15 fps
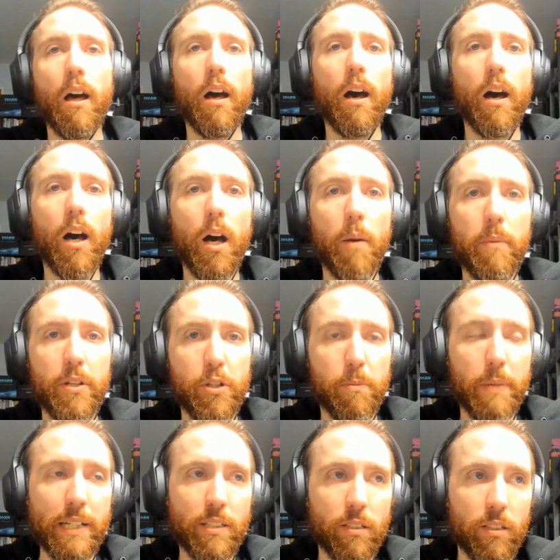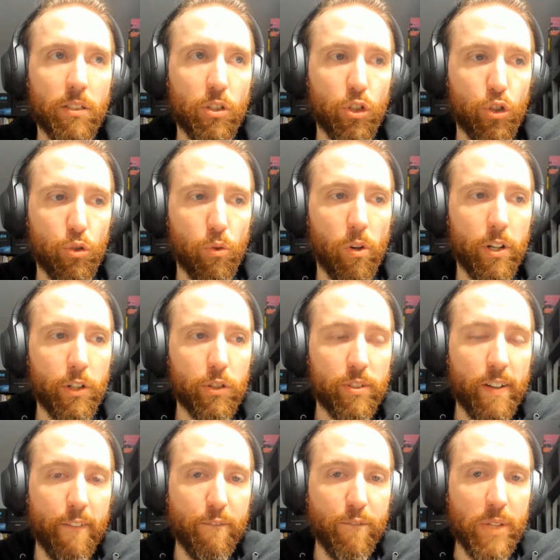Um, and you're basically destroying
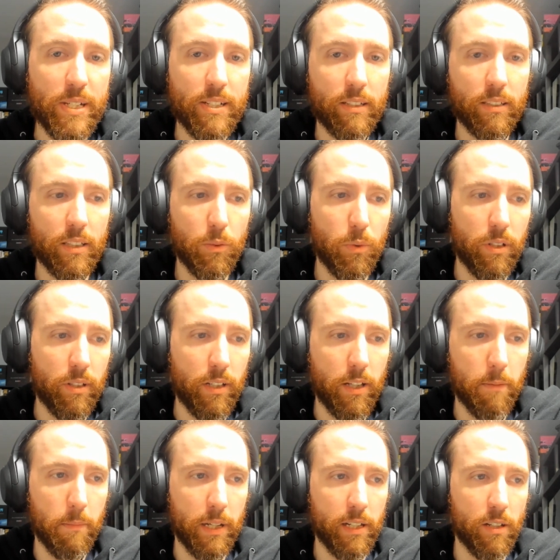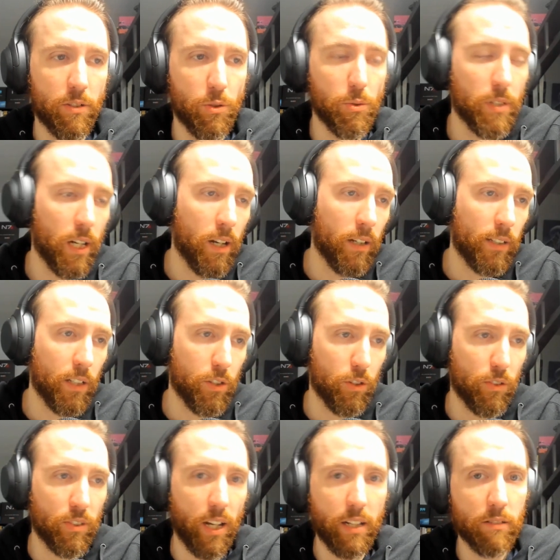yourself physically within because you cannot get
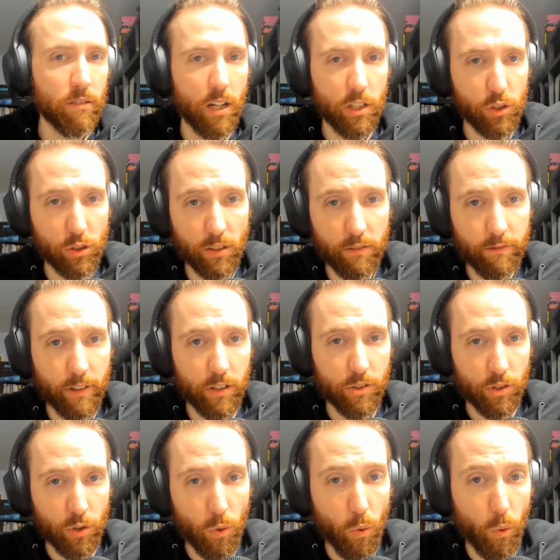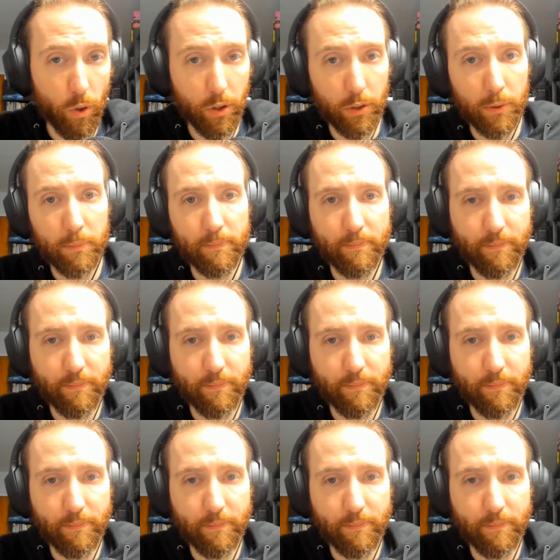your psychological affairs in order.